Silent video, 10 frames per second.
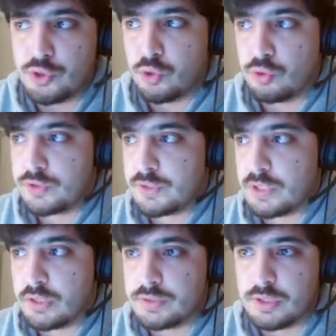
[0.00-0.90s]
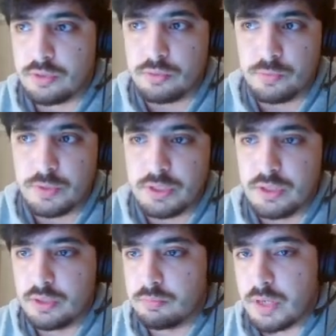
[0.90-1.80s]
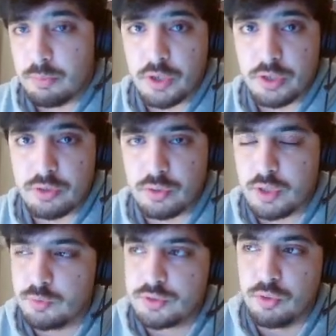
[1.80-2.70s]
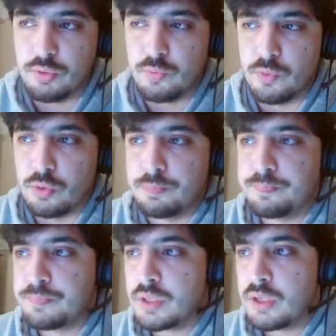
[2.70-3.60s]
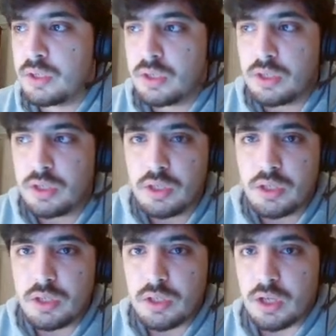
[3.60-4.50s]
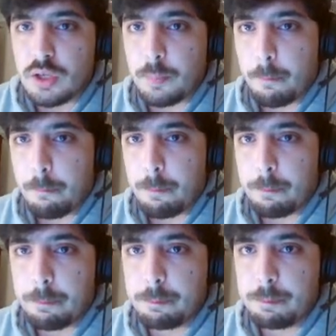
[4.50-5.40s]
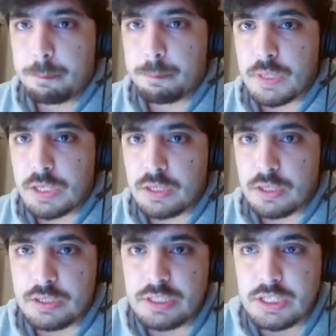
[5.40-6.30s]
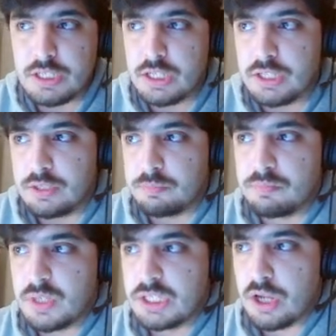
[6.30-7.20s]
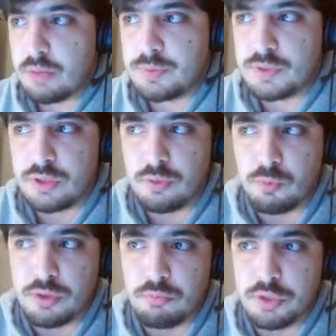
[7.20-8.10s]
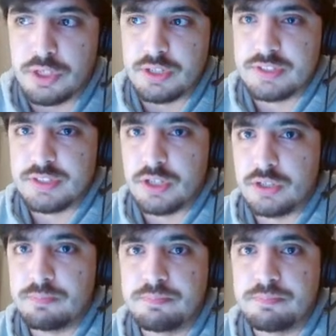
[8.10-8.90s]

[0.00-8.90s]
short styles that could fit the librarian look I was going for. But in the end, I ended up staying with the original design.